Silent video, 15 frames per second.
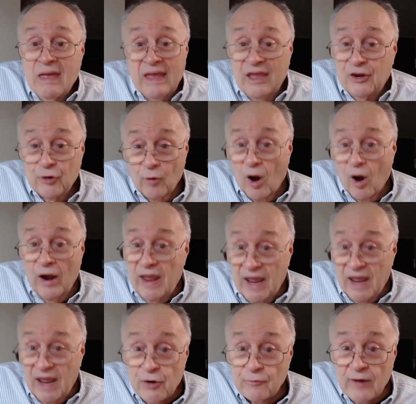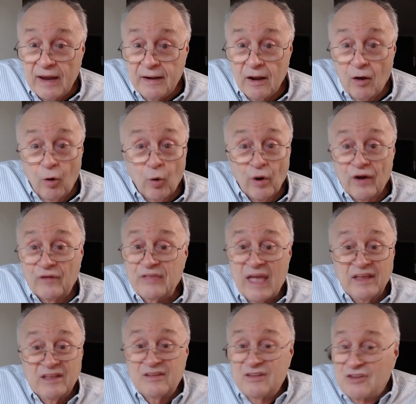Either are ignorant or
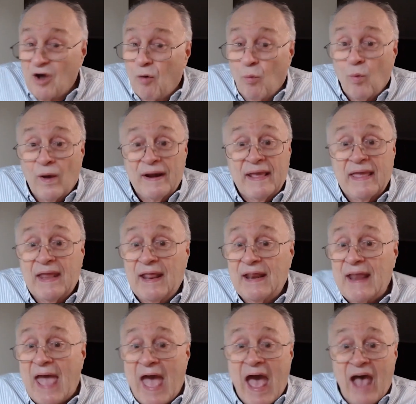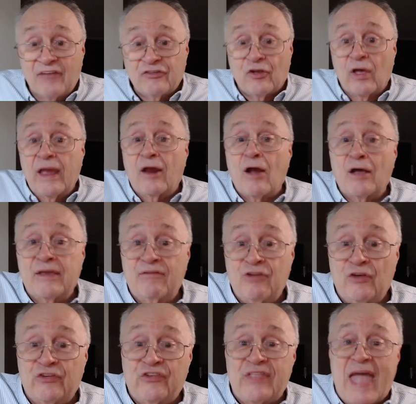they don't want to get into hassle. Here, I'll give
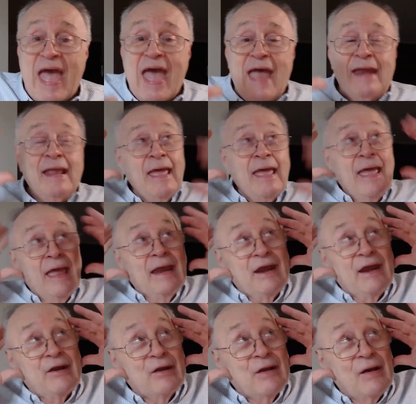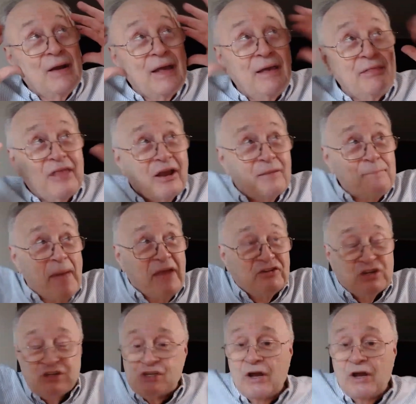you a statin, and then their
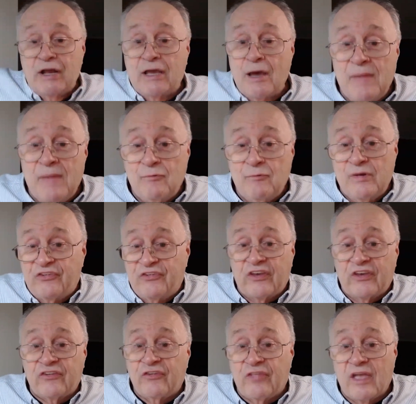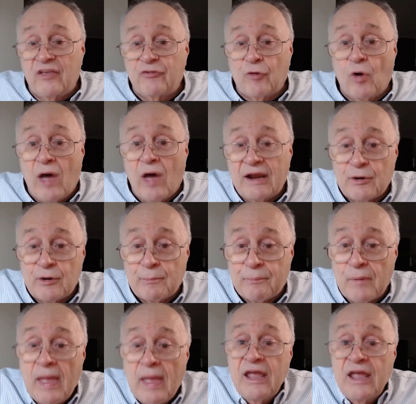patient's gonna come in with 6 things out of their
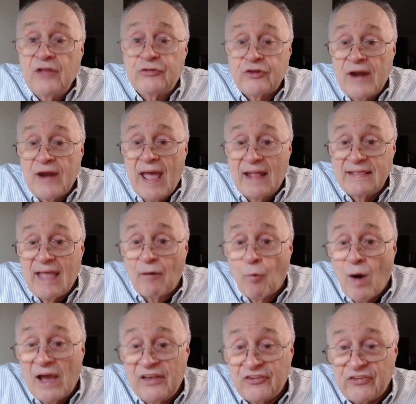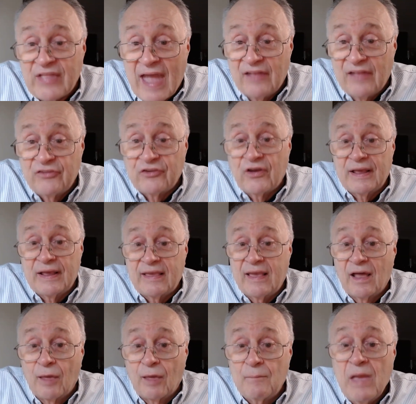internet that why a statin's gonna
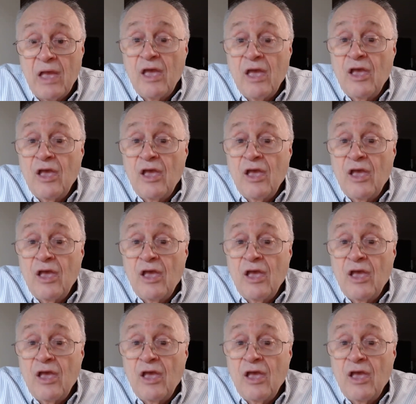kill them.